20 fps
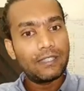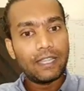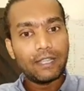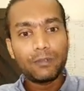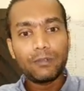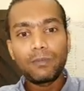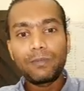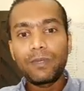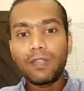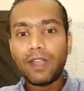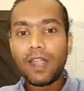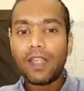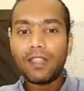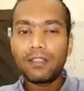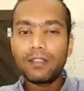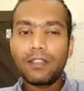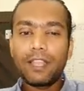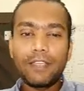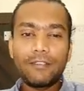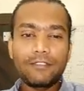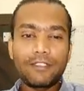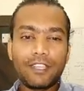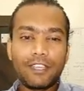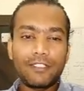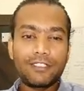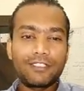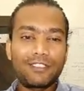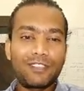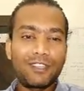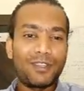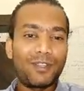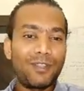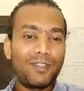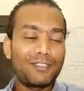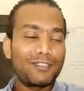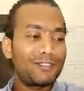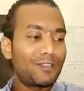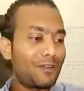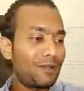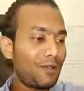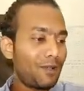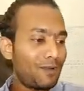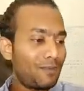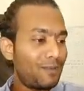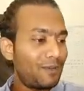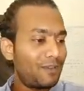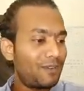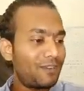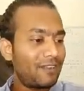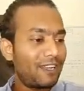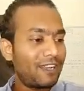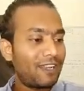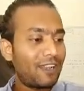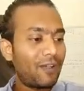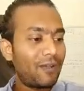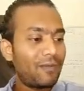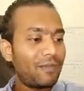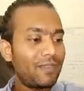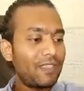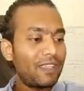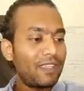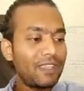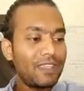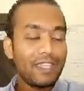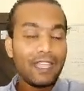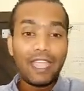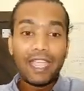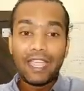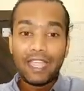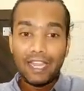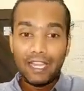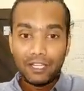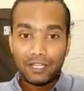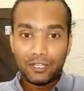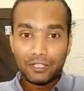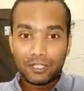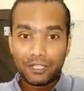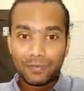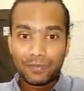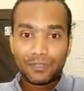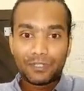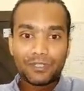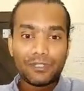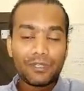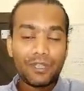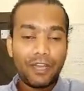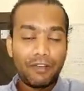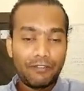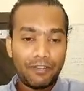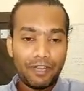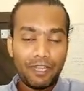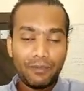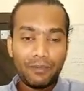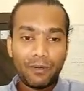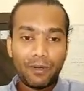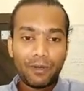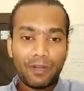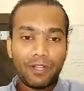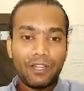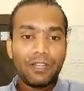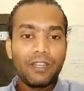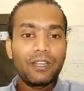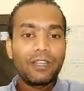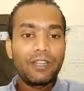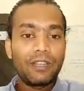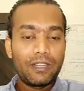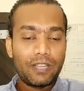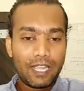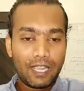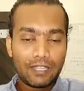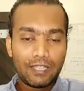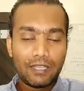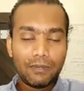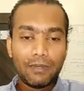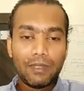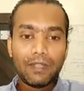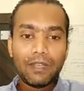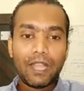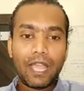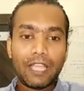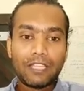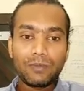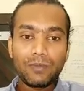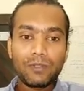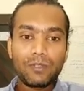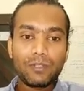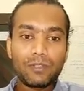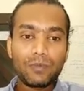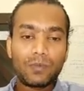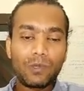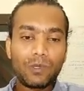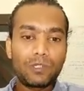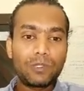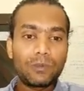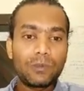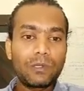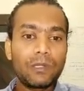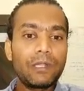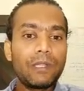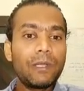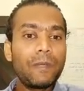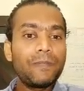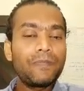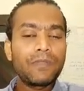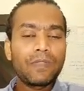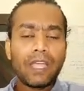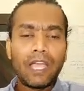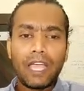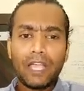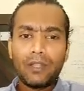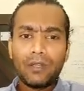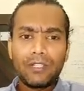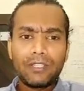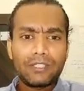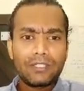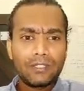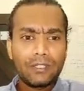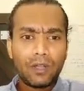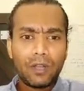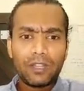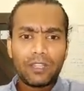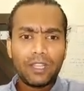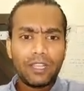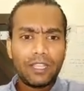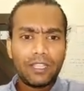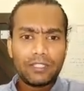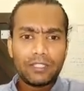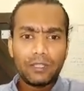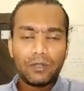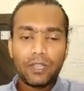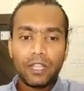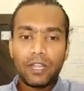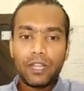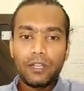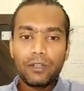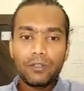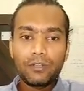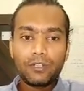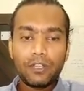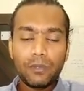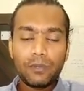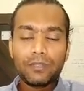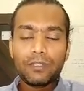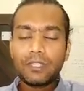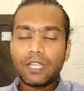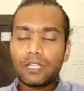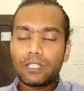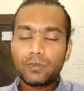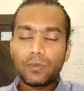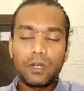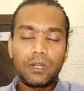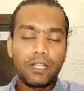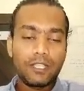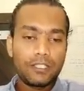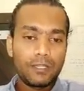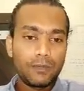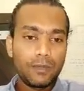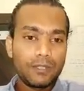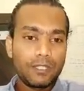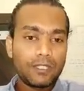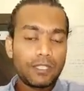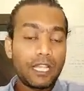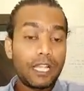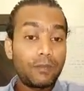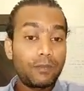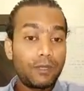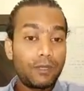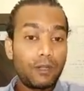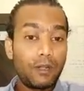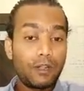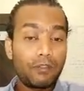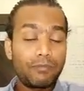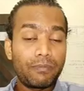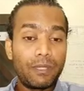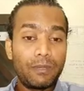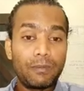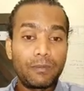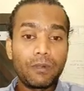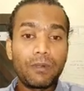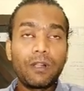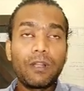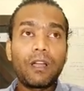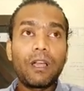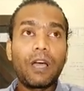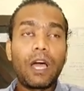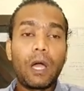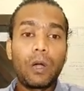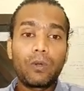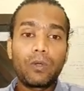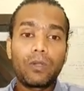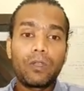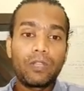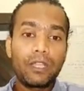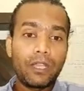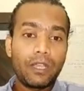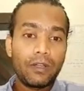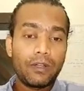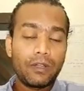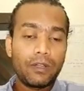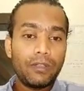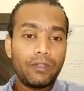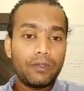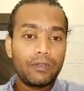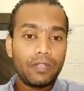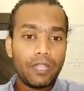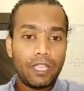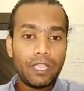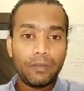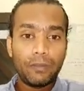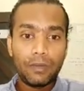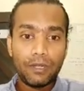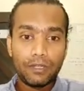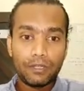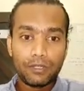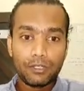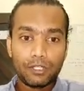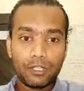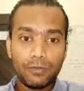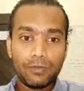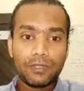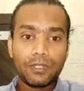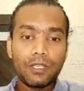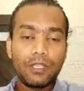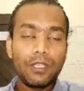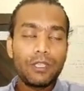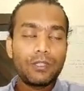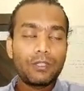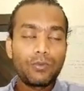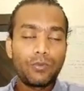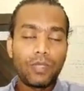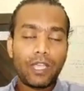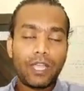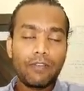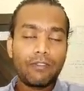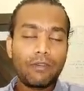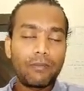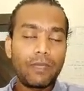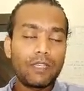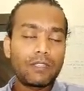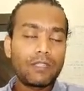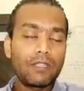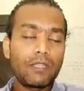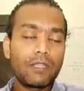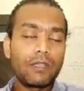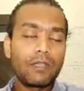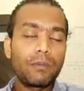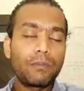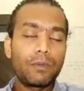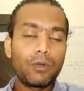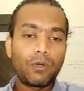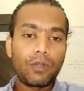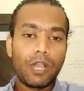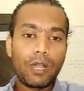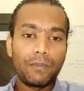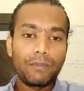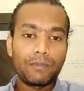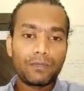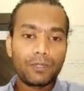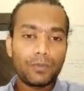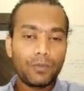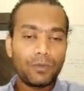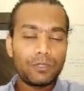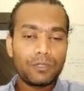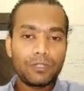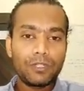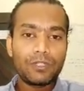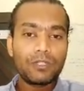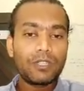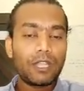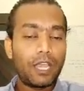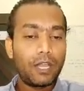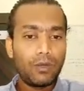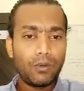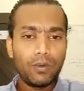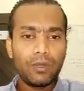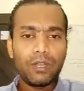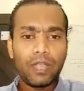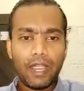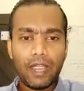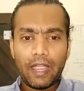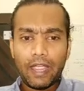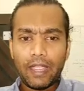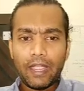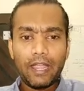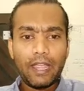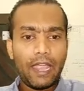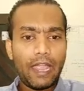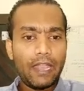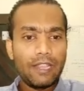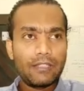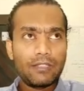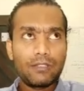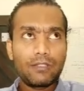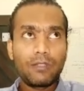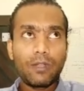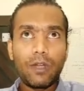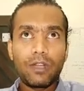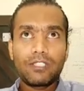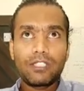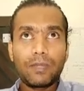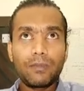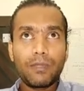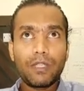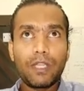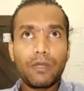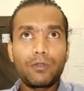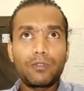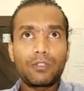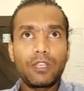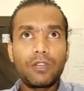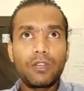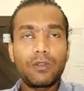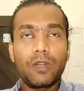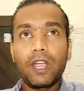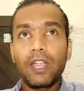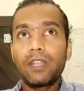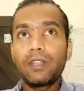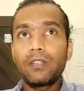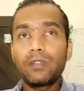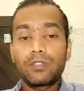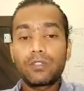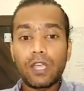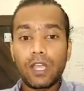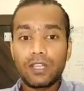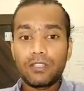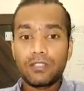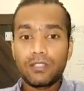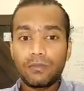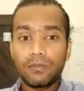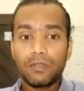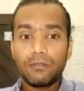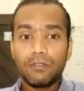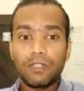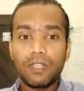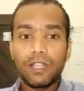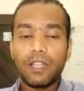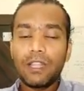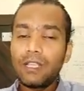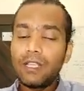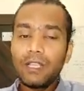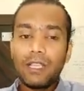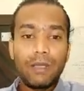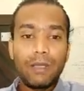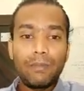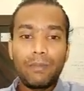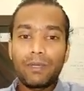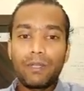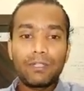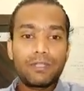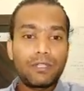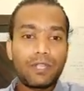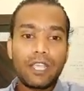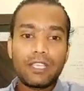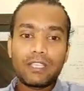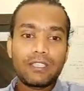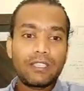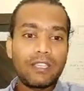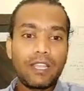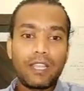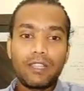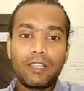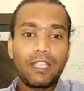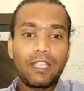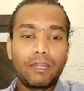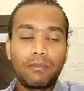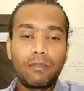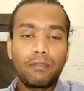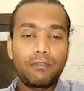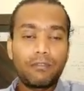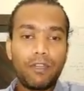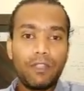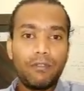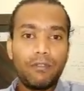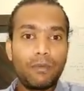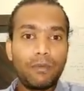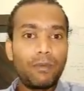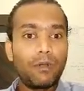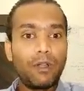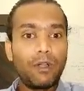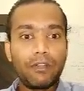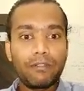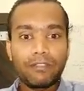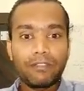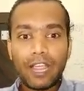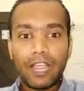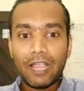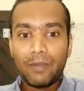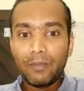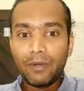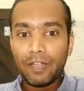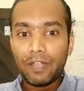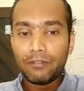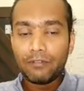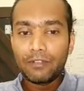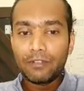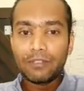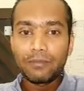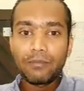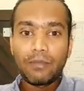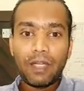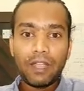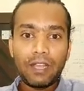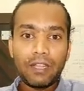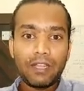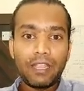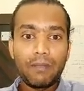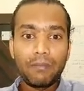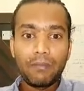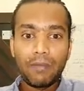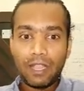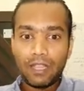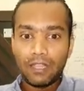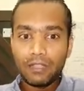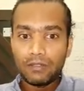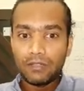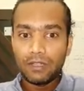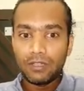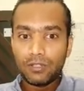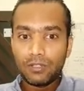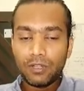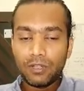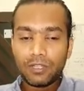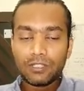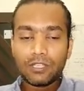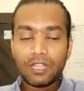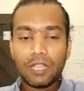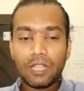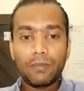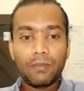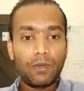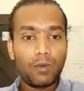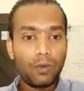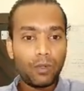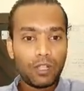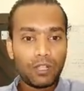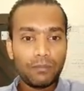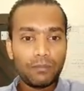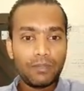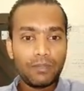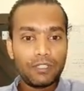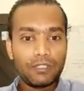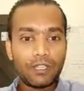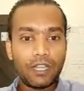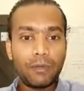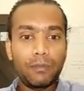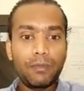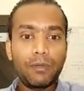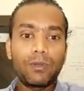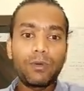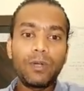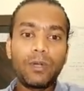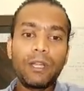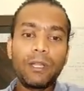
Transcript: could be another live session. Let's not talk about it right now. Internships are very important. Take them in as much as possible. I know it's not that easy to get internships. That's where Decibels is helping a lot of people out there to take up internships. So we have amazing programs which I know it's not something I would say right to charge something for that, because as I said, nothing can be free. We put a lot of time and efforts, my time, my engineer's time, the whole company's time into it.